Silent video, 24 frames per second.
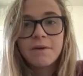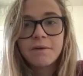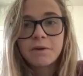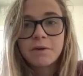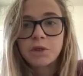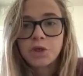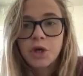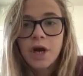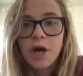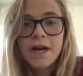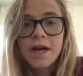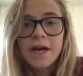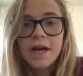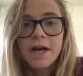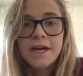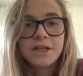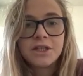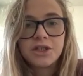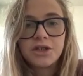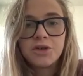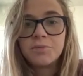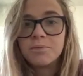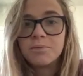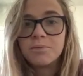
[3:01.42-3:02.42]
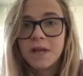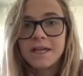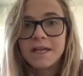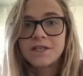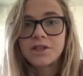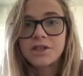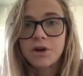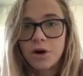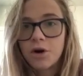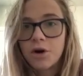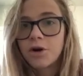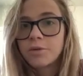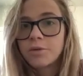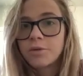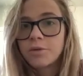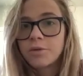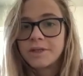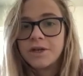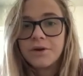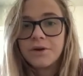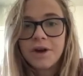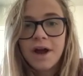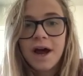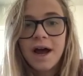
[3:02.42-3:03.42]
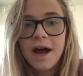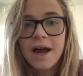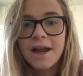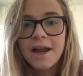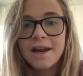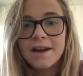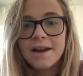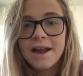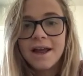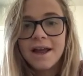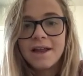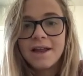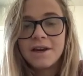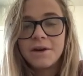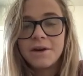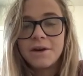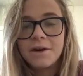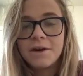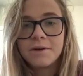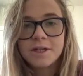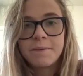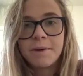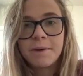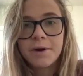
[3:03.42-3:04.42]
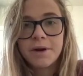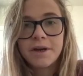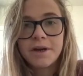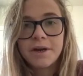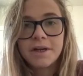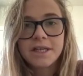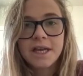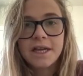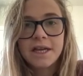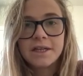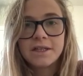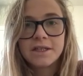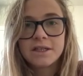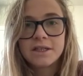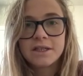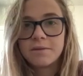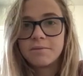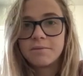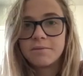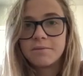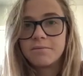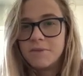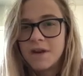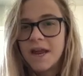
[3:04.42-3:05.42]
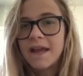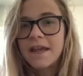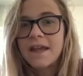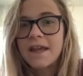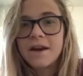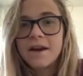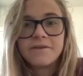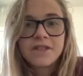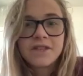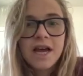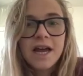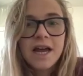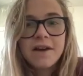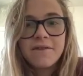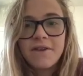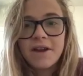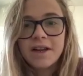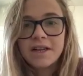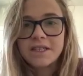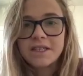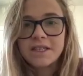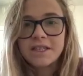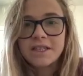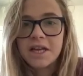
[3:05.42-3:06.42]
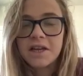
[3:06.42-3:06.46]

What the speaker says: have you ever tried to consume less carbs in your diet and you experience like some negative side effects?